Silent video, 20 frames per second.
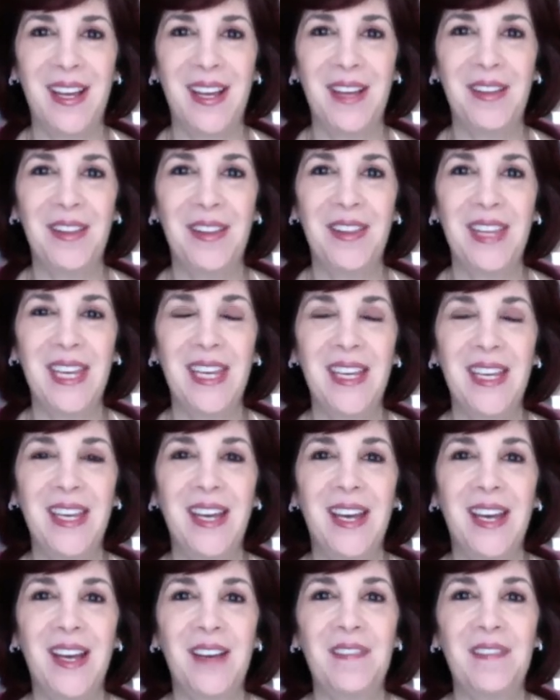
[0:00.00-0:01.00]
the
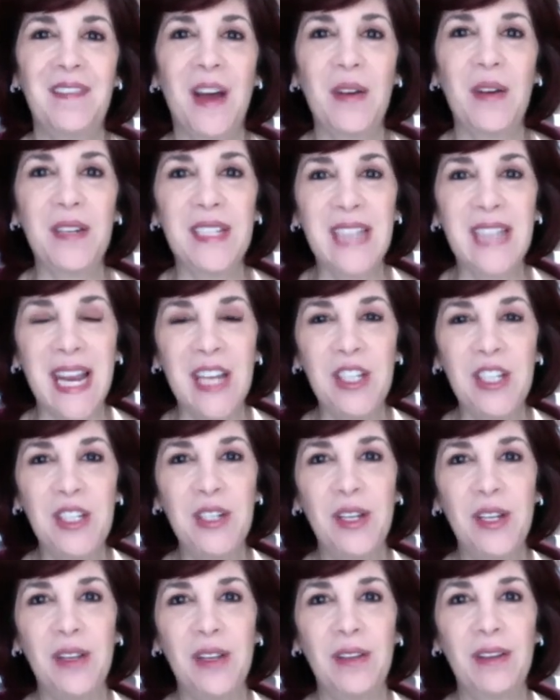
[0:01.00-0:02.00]

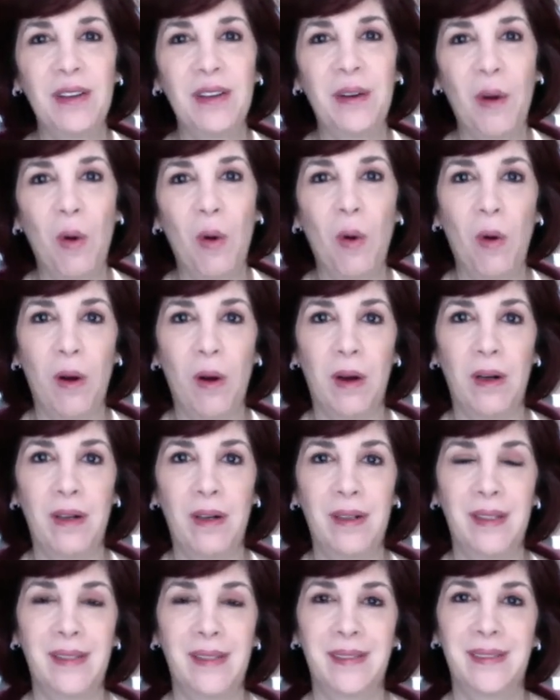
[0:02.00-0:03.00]
foundational
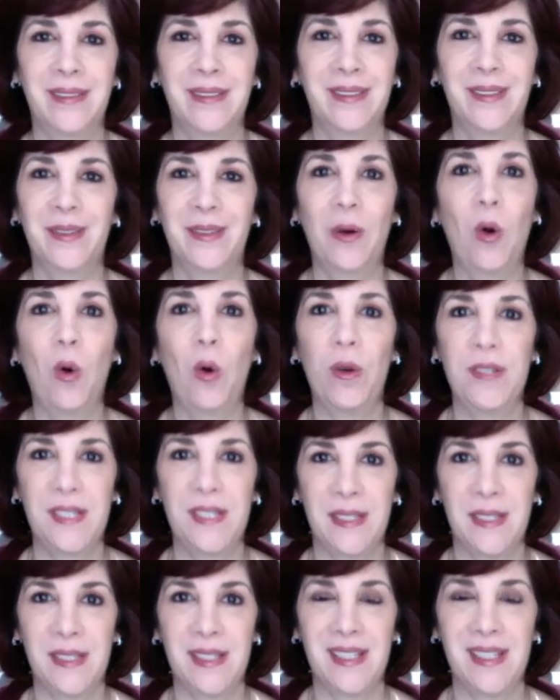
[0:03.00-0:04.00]
core
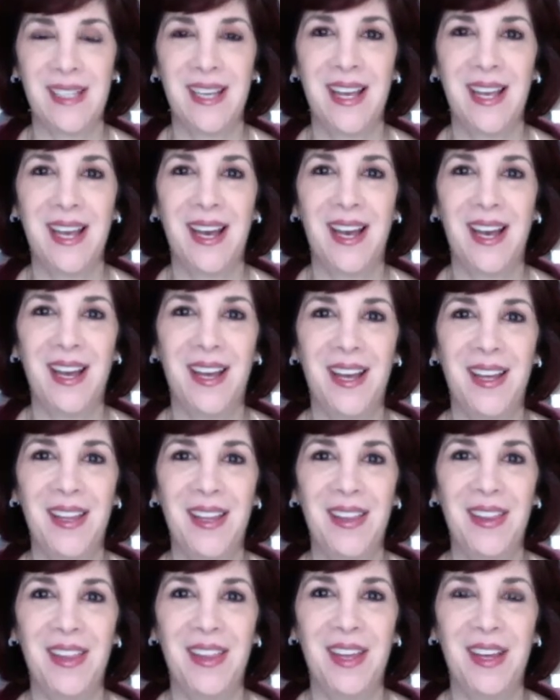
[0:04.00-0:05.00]
courses,
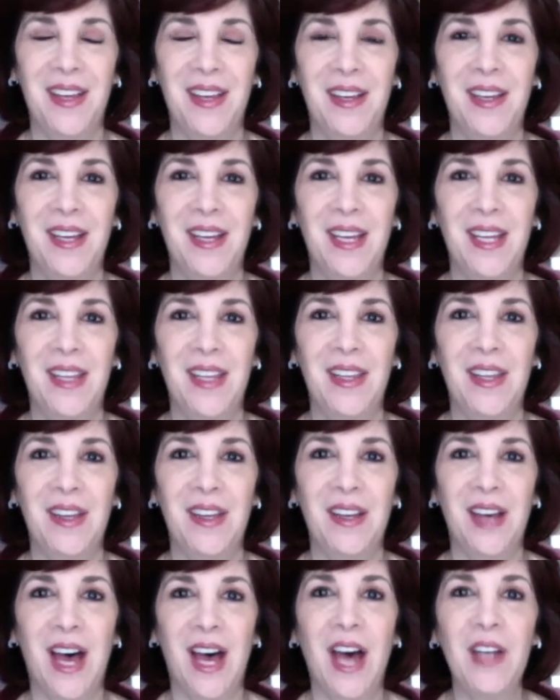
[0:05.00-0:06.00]
the
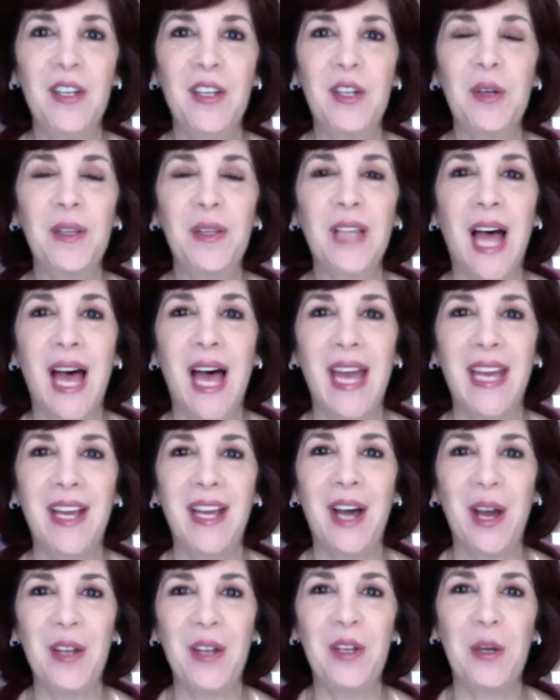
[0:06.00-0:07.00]
underlying
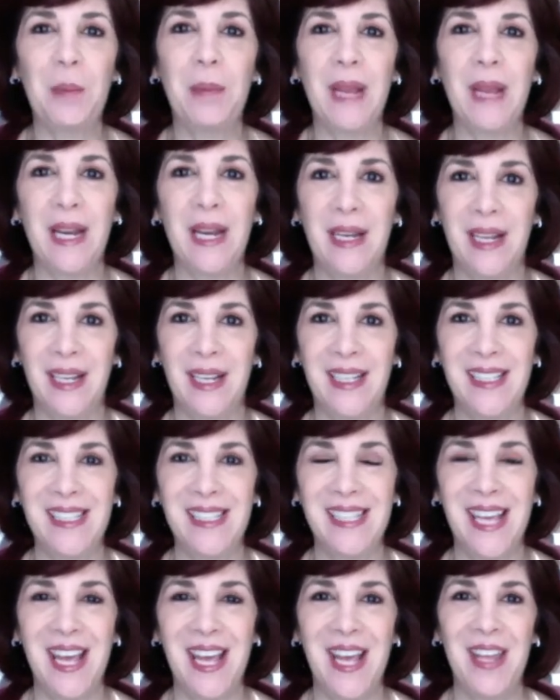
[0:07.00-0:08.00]
underpinnings
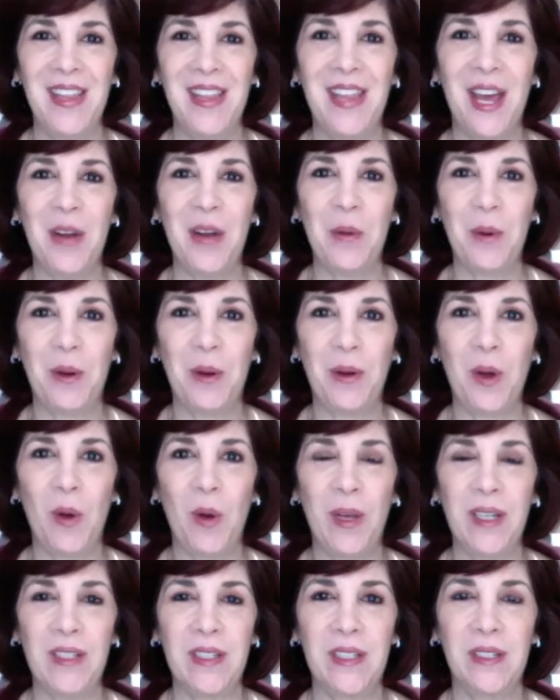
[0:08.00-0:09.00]
that we're
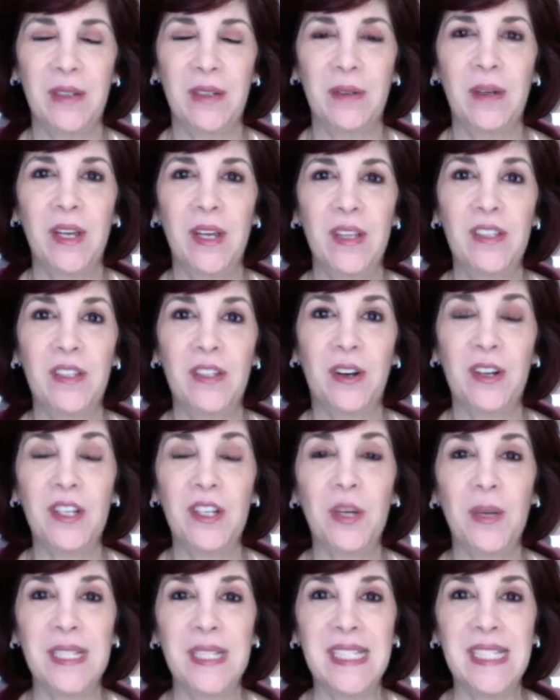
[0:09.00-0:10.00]
going to start
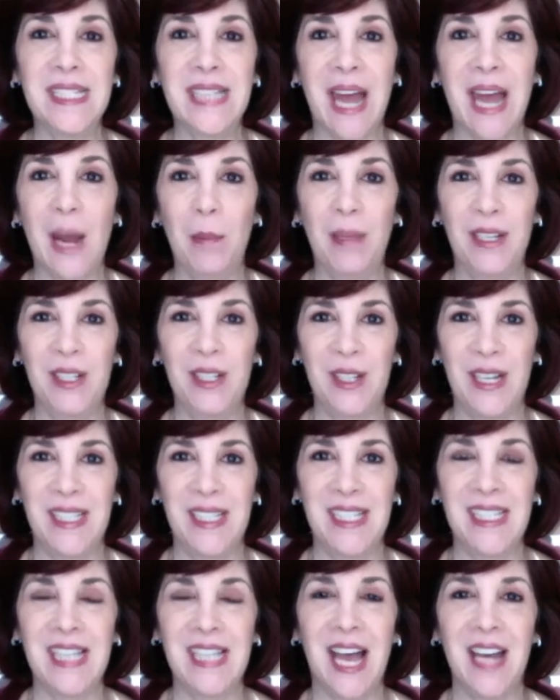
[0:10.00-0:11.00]
to establish
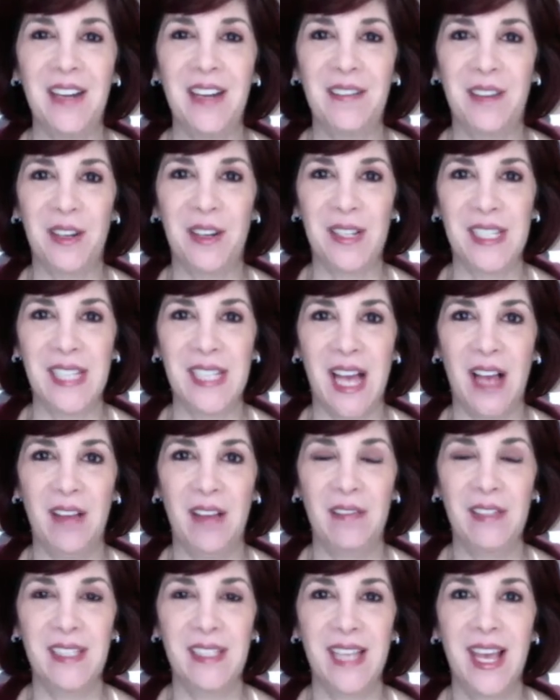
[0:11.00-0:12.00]
inside of
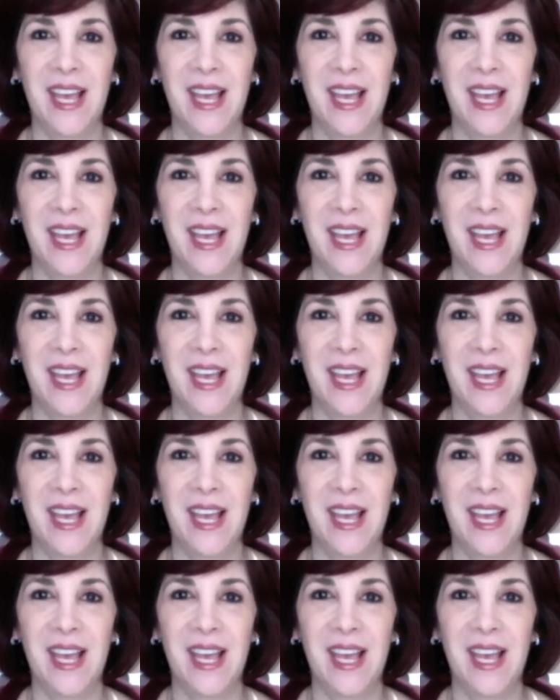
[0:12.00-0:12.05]
ourselves.